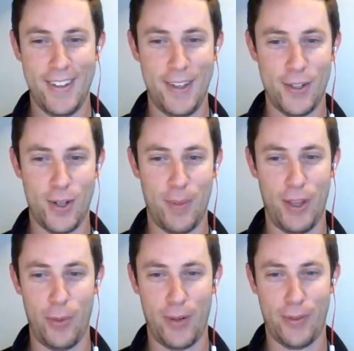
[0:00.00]
This could be
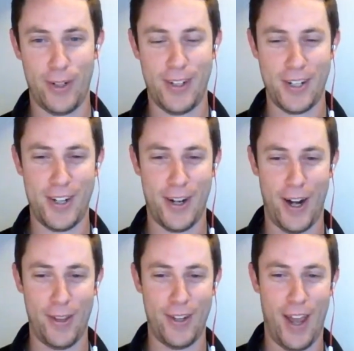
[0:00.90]
the week for a touchdown
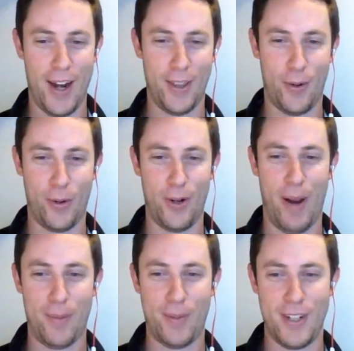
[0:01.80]
out of the
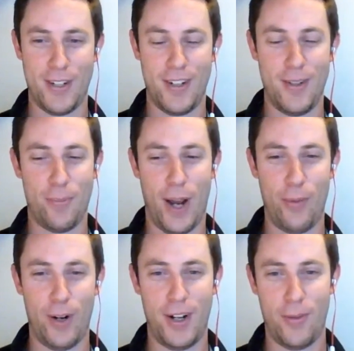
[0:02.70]
quarterback position. Brad,
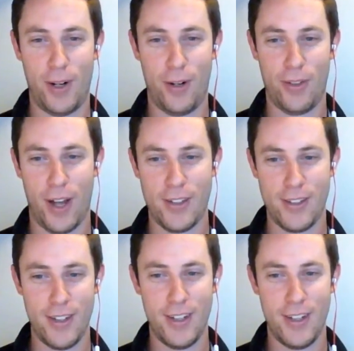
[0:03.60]
what are your thoughts?